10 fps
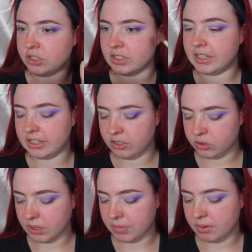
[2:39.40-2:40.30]
need to do
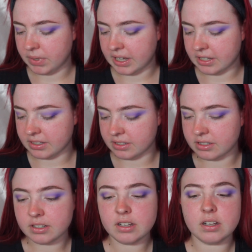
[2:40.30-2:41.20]
something
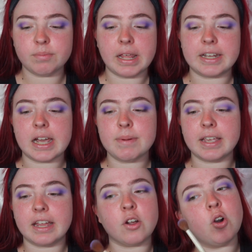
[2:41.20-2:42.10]
because by the time I
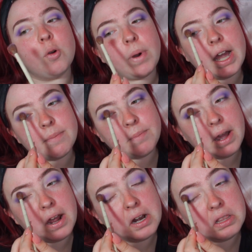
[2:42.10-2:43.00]
get home, I'm
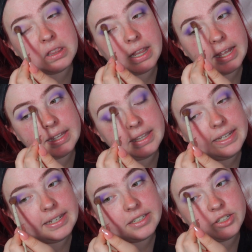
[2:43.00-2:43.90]

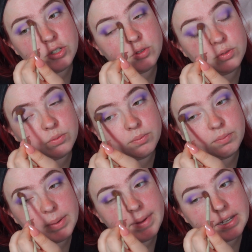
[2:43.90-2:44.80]
unlikely to do
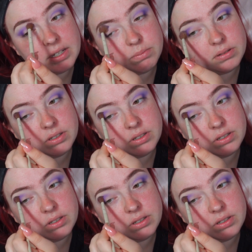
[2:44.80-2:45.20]
my makeup